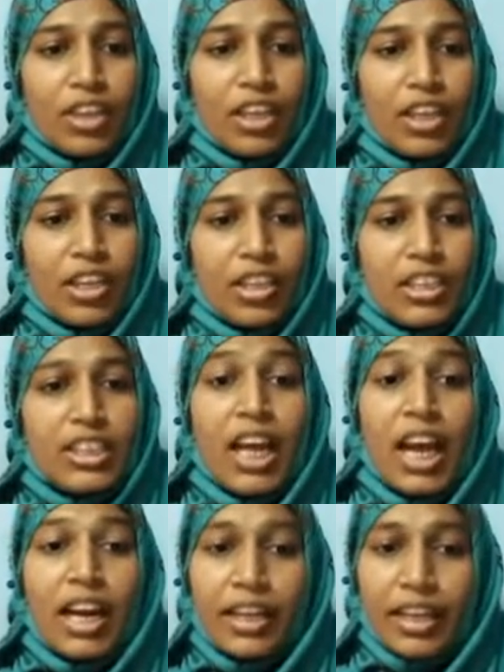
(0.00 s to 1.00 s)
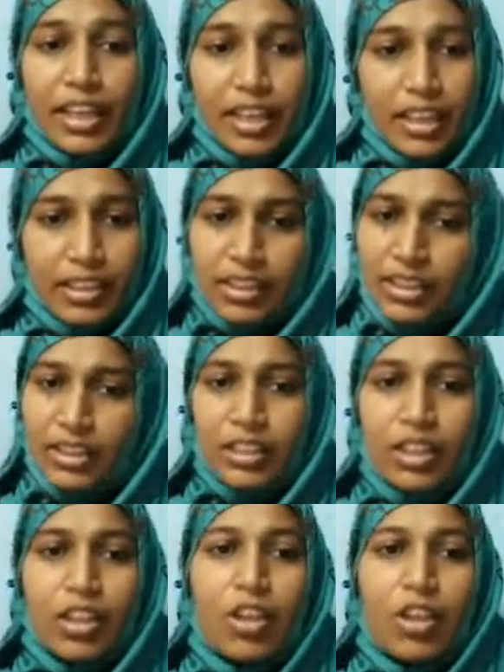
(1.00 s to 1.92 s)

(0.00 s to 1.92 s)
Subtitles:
3 is hundreds.